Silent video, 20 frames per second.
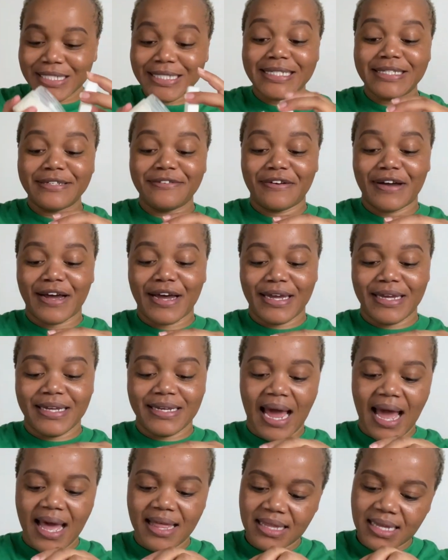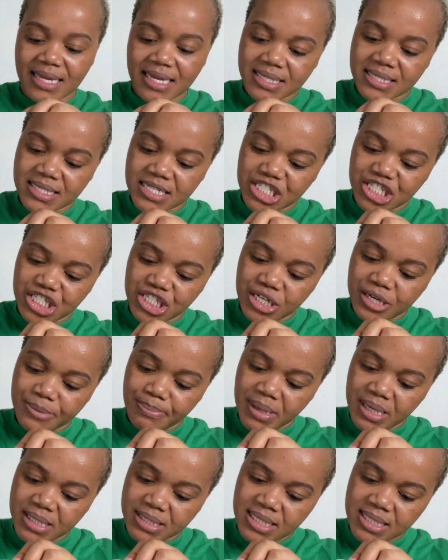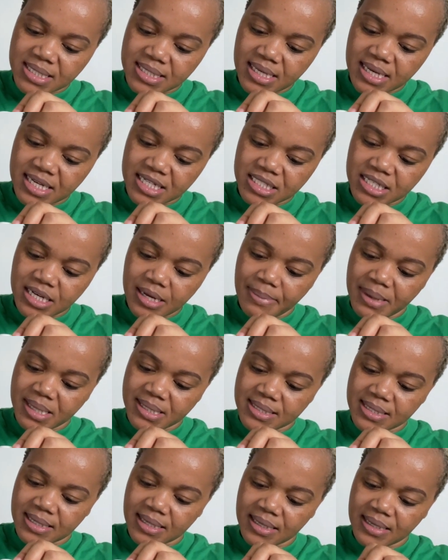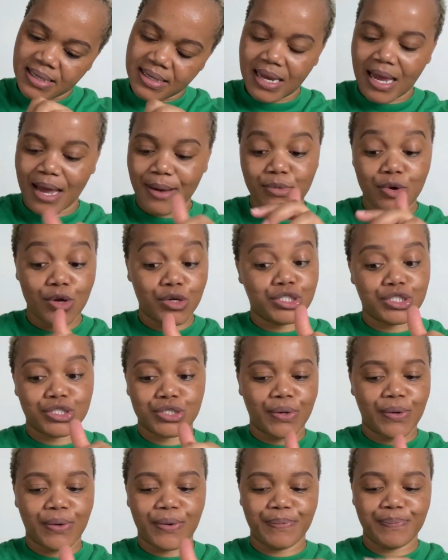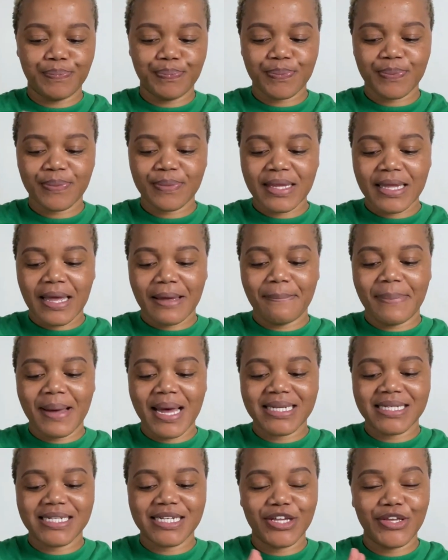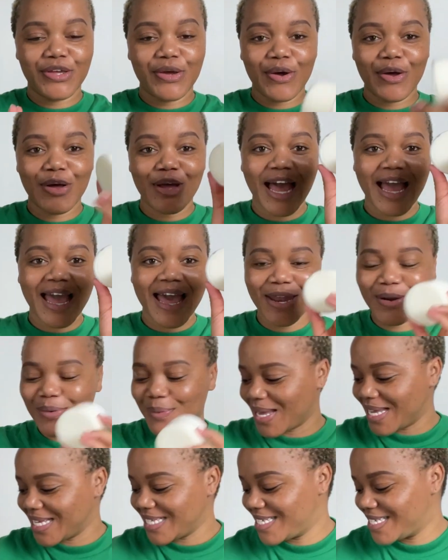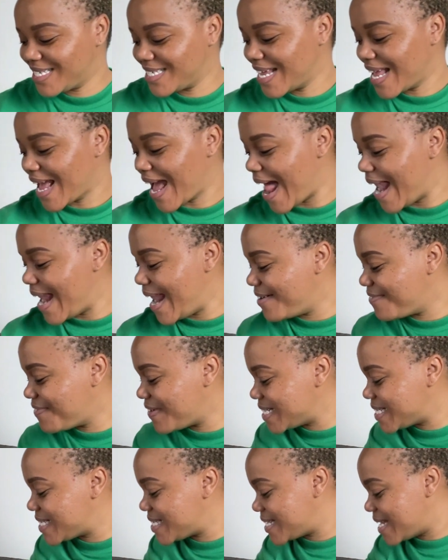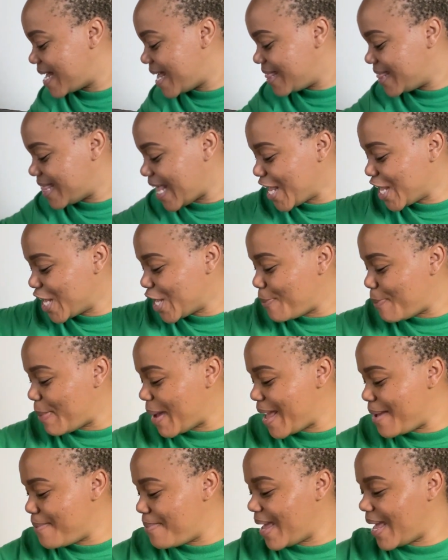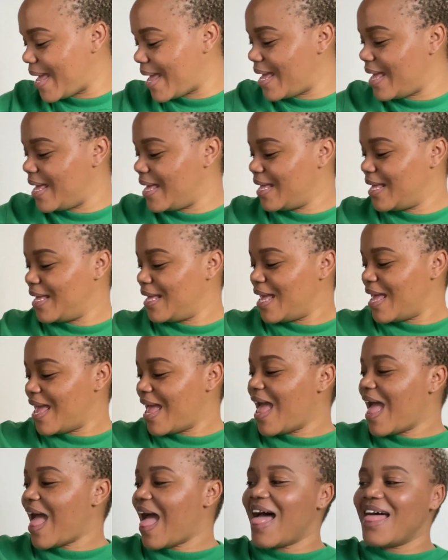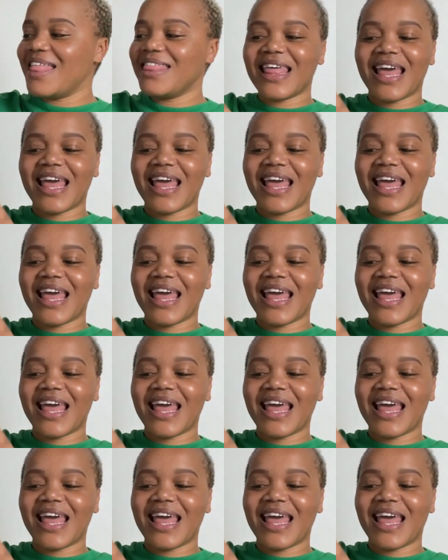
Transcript: divine. I think it's a shea butter. Is it a shea butter? I'm not sure. But you can't wait. I love it. Thank you, baby. And